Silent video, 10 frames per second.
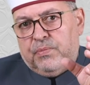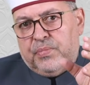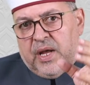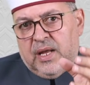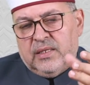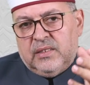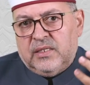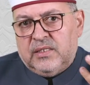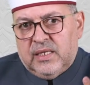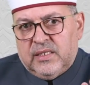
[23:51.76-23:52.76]
Pa
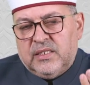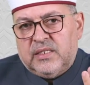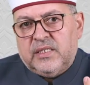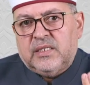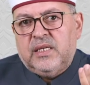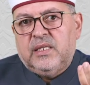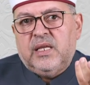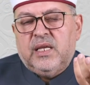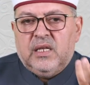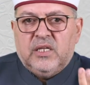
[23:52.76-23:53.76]
does not exist in
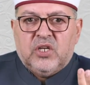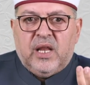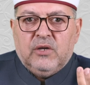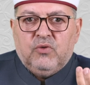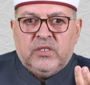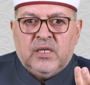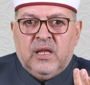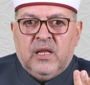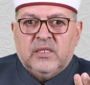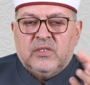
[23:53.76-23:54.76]
English language.
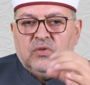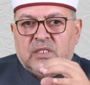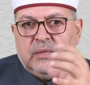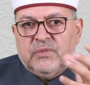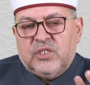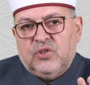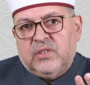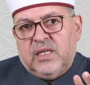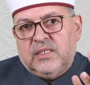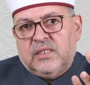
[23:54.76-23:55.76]
So some
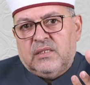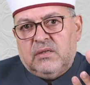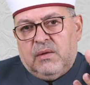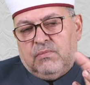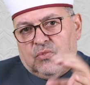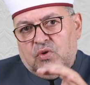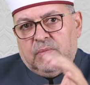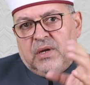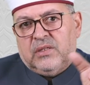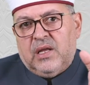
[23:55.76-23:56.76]
students, I'm talking
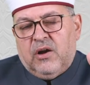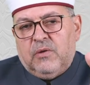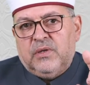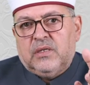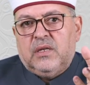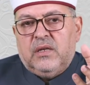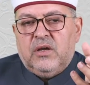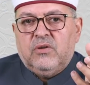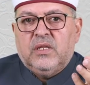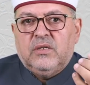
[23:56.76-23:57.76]
about Arabic
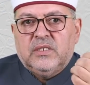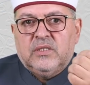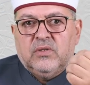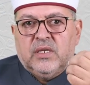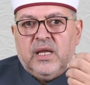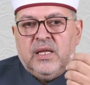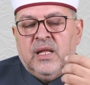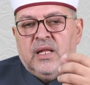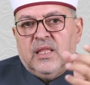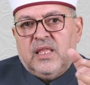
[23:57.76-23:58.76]
learners, okay,
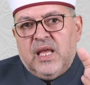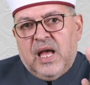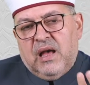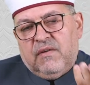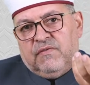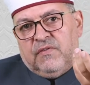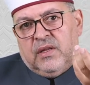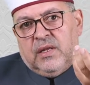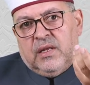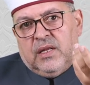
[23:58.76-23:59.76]
they have
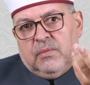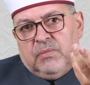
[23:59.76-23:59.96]
a